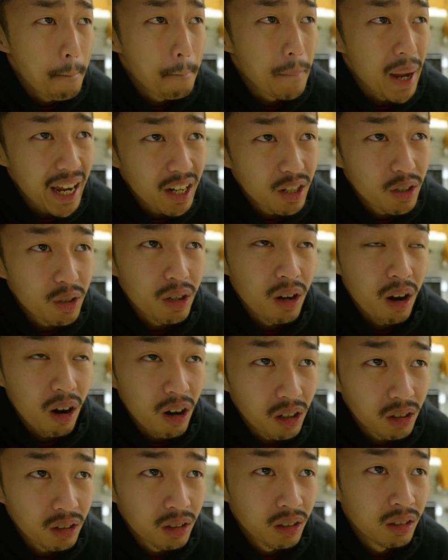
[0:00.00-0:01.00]

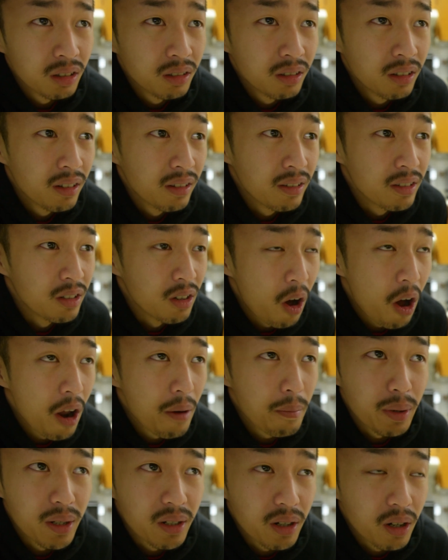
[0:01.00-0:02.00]
Patriarchal,
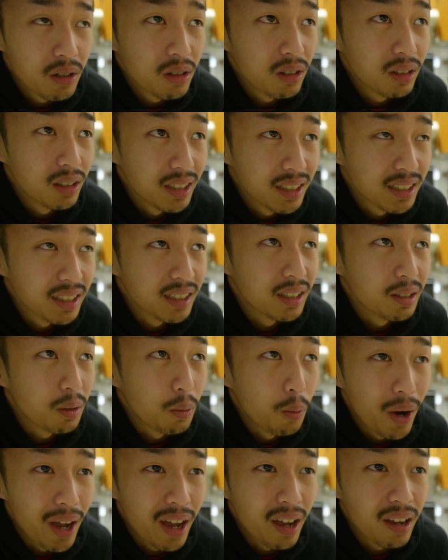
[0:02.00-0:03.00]
non-paternalistic
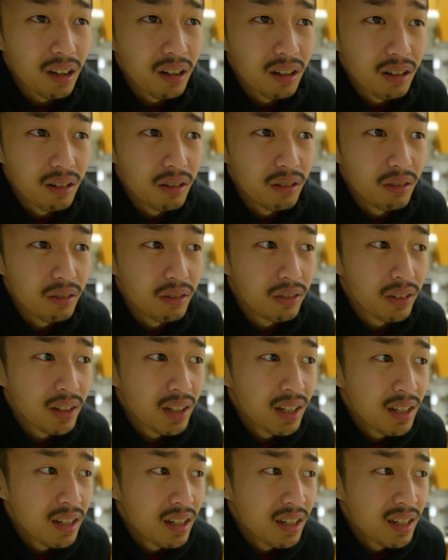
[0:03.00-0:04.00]
way of
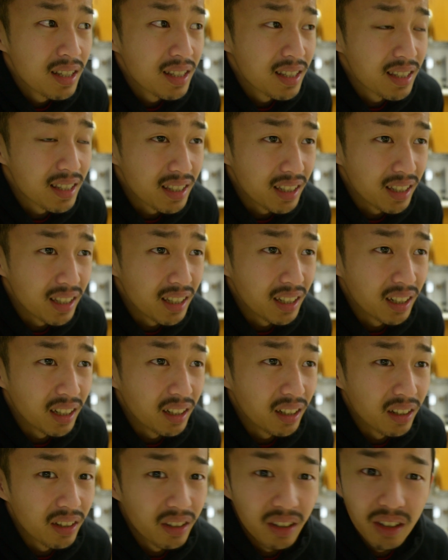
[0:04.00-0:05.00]

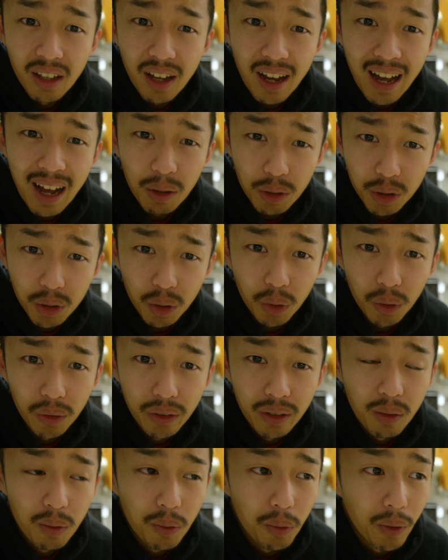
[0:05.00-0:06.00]
seeing the
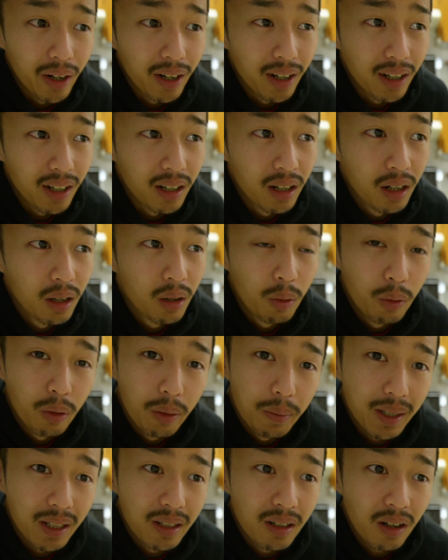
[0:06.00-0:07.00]
household where
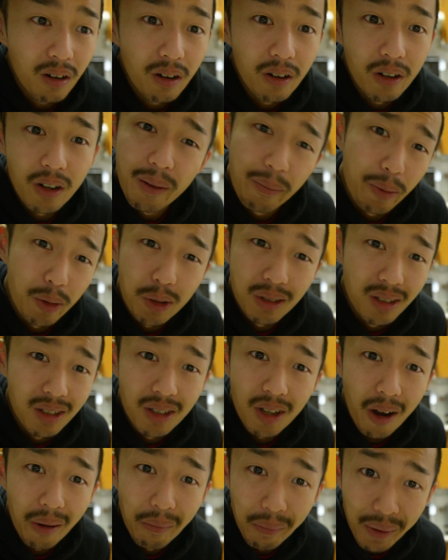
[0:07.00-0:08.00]
women are not supposed to
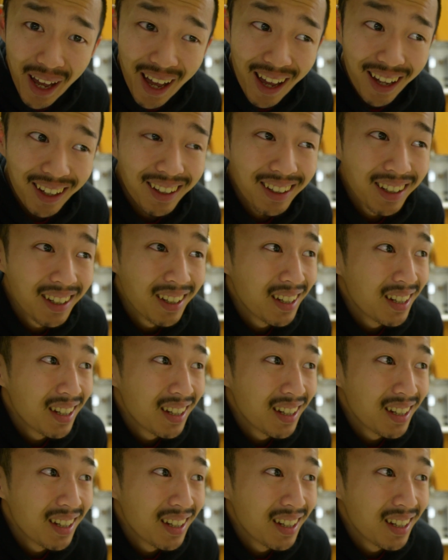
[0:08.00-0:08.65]
talk back.